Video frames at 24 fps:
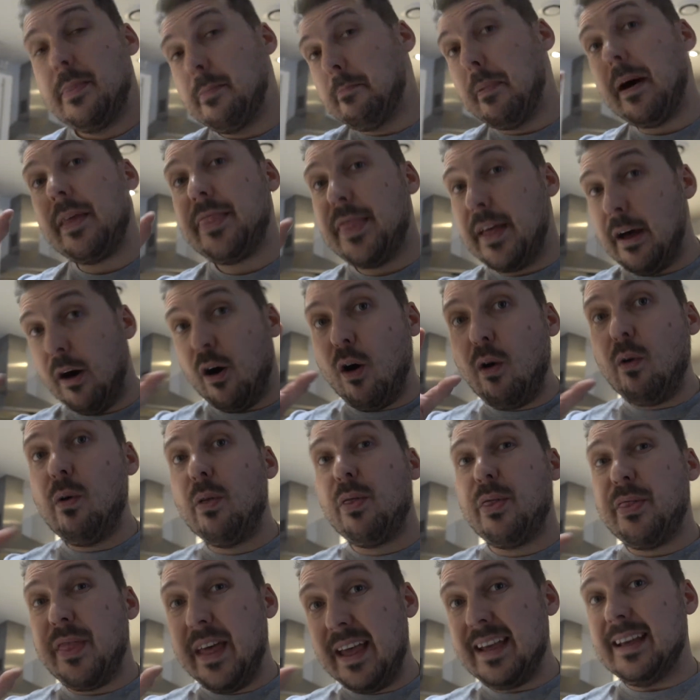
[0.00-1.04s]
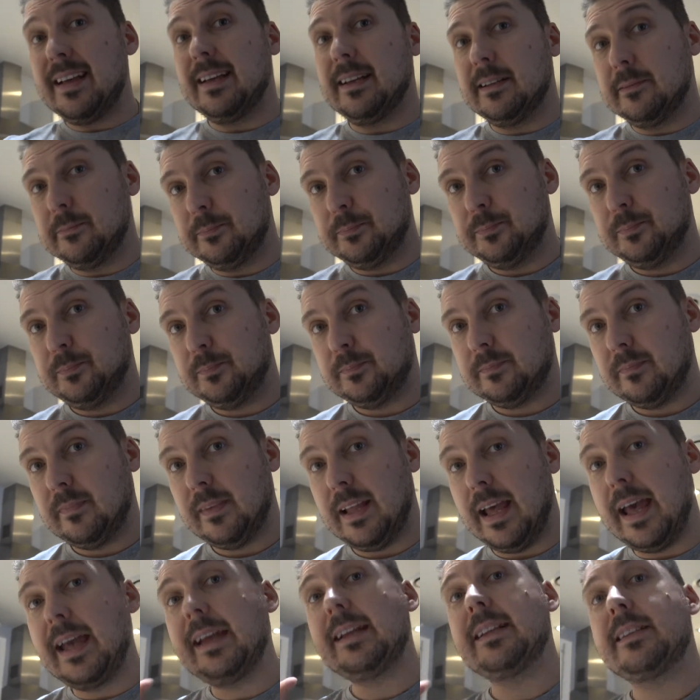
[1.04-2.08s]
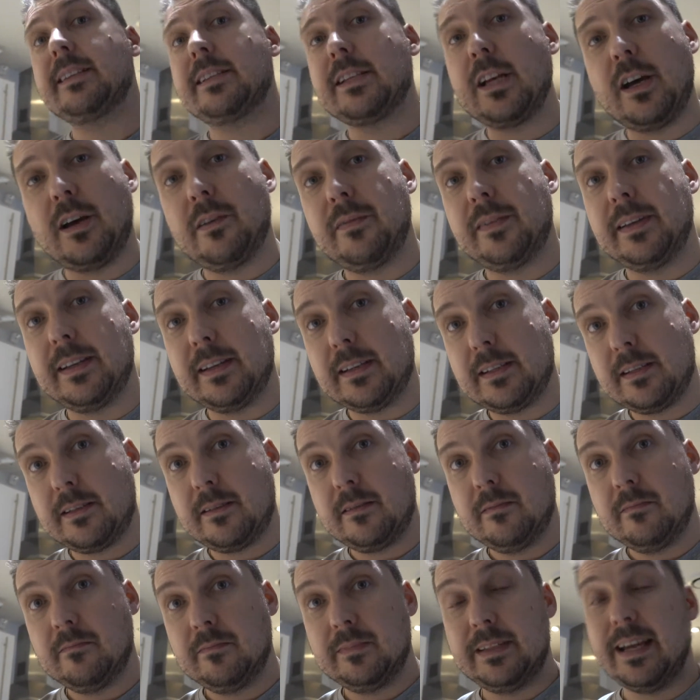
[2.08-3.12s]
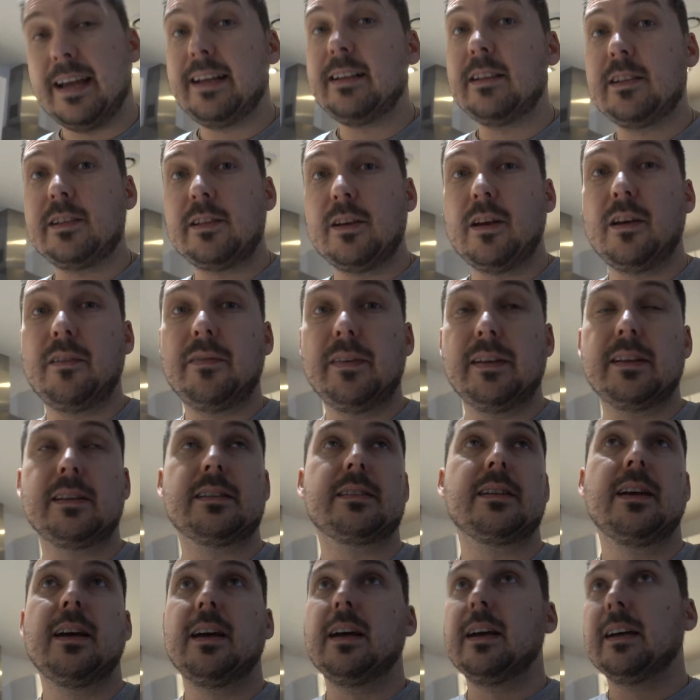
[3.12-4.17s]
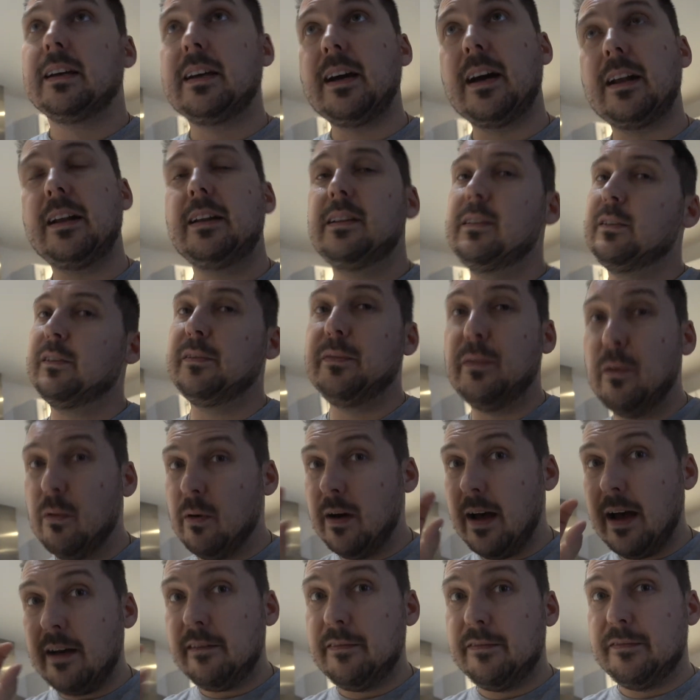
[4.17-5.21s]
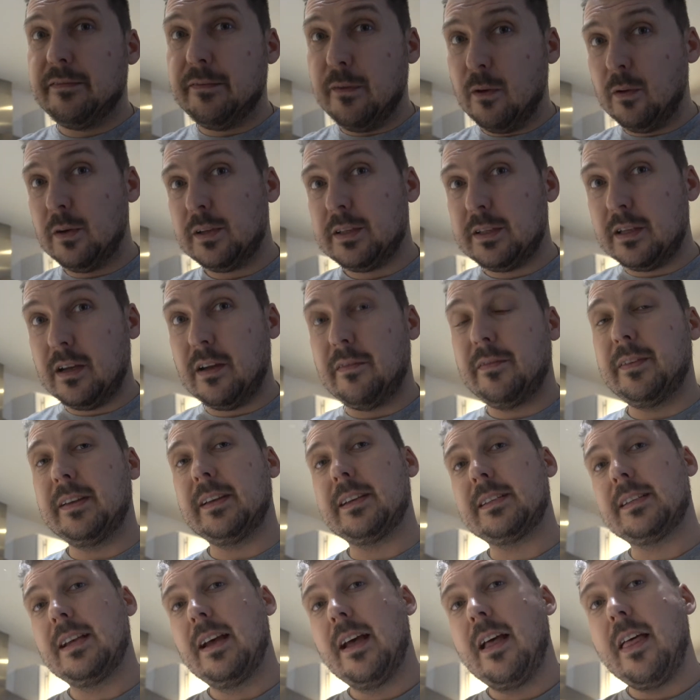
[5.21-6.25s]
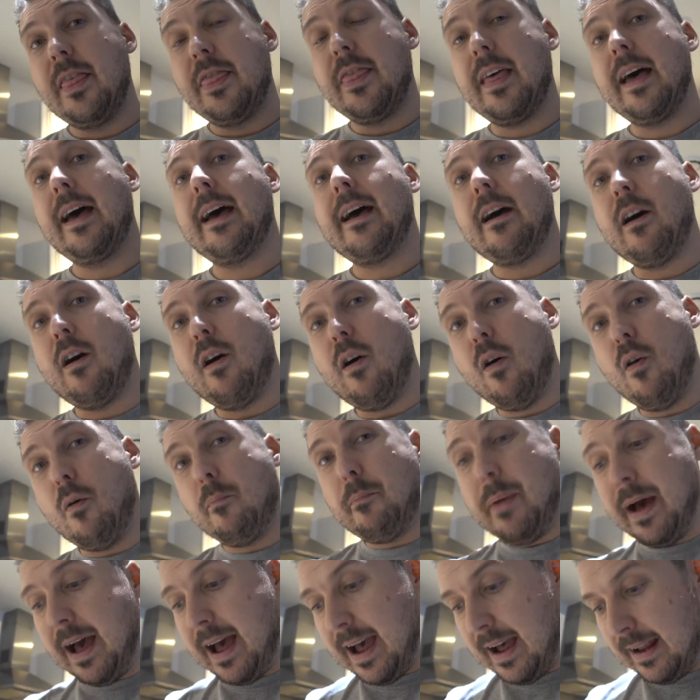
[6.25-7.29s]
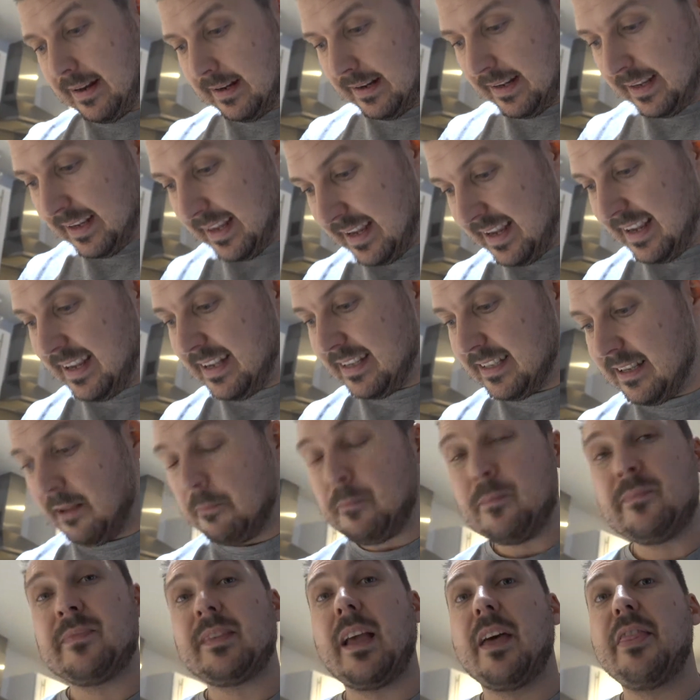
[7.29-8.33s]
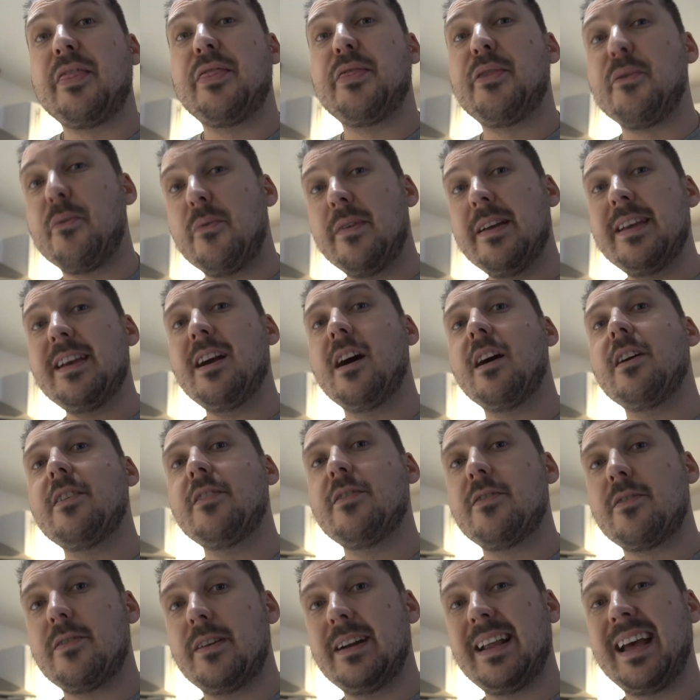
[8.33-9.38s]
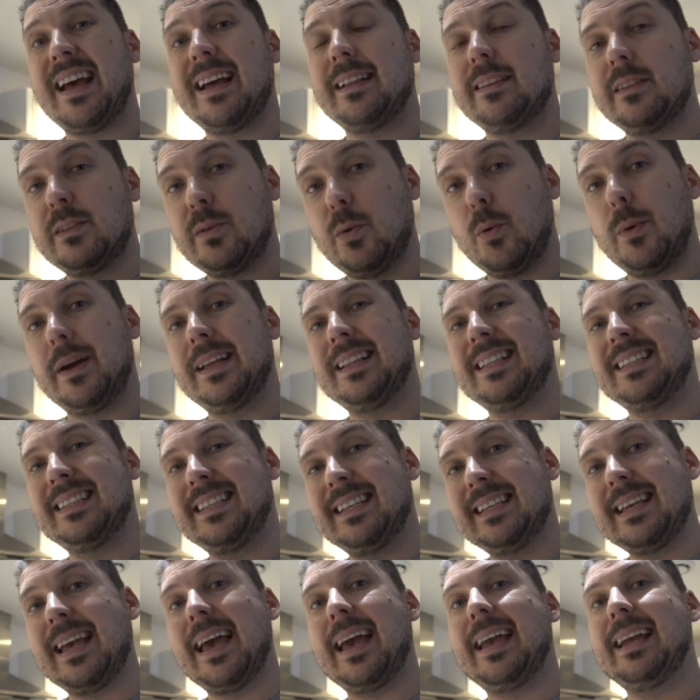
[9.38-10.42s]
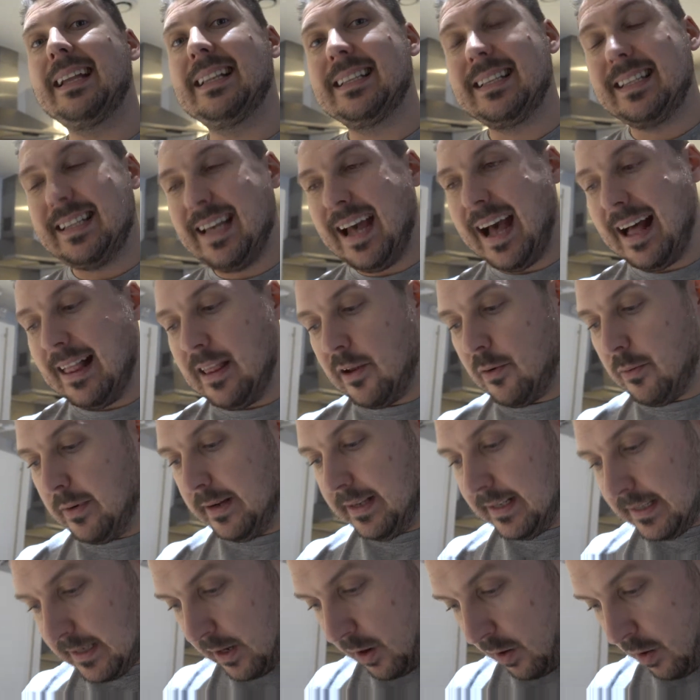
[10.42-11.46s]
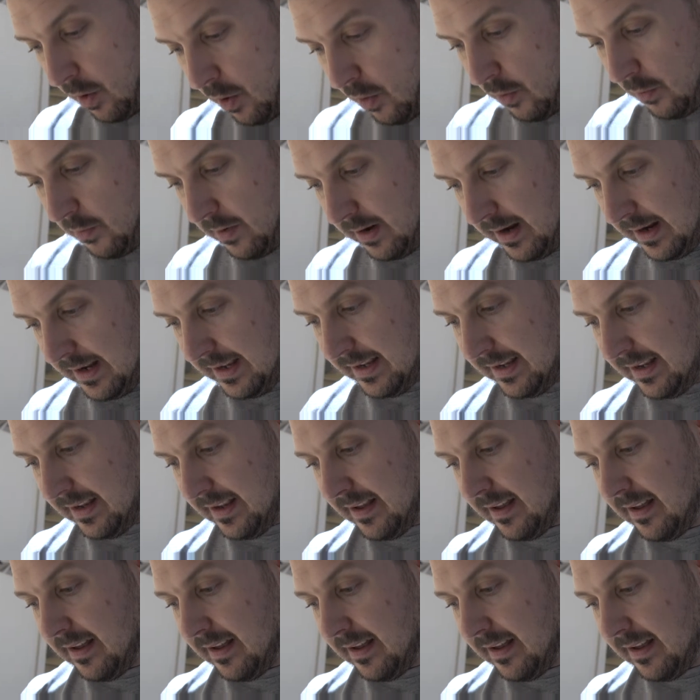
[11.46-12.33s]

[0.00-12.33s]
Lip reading: But the whole thing, 8 servings, 10 servings, cut it into 4, have 4 servings. That whole pan is 328 calories only.